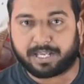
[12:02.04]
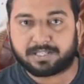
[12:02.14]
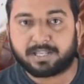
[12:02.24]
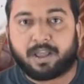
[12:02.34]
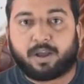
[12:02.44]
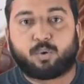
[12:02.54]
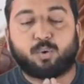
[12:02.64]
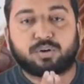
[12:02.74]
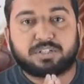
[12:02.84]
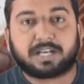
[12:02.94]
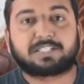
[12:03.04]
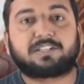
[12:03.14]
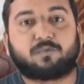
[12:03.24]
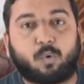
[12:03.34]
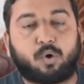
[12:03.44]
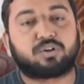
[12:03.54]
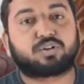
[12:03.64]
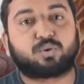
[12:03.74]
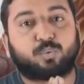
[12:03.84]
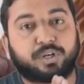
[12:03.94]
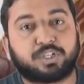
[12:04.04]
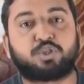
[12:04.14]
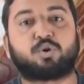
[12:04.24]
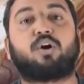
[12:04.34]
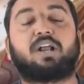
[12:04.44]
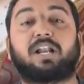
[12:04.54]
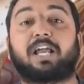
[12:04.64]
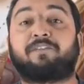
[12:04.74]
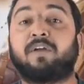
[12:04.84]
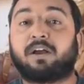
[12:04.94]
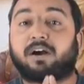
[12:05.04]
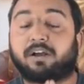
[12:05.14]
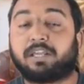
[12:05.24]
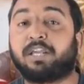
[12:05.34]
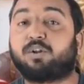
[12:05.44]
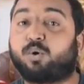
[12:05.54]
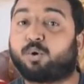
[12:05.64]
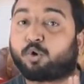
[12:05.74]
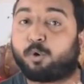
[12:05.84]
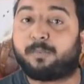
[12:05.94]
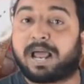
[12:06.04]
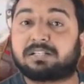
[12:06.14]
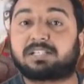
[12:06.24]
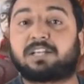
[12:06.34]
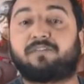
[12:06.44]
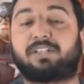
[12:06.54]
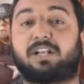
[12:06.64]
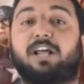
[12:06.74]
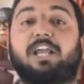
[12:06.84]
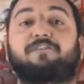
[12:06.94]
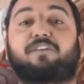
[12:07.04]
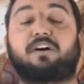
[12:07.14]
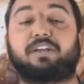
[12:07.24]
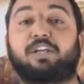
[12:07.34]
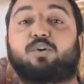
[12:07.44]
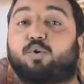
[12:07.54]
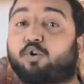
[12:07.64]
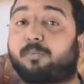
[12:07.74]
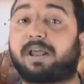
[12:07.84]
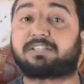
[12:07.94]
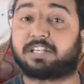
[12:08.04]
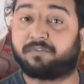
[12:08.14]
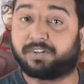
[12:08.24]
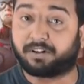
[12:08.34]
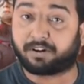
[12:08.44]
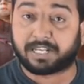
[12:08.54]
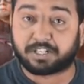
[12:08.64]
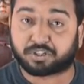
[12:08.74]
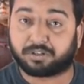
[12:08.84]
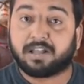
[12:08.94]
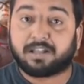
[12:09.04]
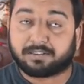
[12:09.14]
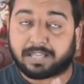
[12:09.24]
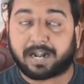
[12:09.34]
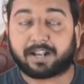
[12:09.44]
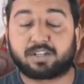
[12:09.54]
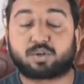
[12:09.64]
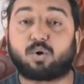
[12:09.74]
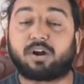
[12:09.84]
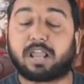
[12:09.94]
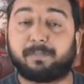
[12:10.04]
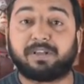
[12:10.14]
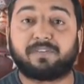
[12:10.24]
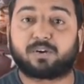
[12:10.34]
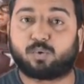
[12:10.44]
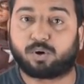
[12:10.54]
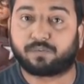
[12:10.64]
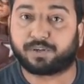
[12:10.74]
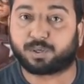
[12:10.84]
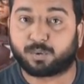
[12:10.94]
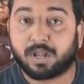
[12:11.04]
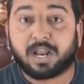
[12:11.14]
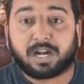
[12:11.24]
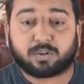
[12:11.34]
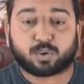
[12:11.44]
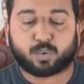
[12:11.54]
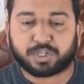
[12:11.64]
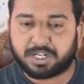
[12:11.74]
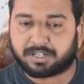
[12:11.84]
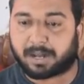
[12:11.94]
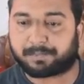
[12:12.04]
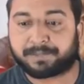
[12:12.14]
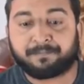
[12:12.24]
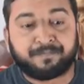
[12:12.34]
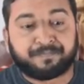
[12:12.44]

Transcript: is, who just wants to enjoy life, a hero romancing with life, a hero romancing with nature. That is called Hemingway code of hero. Now the question comes,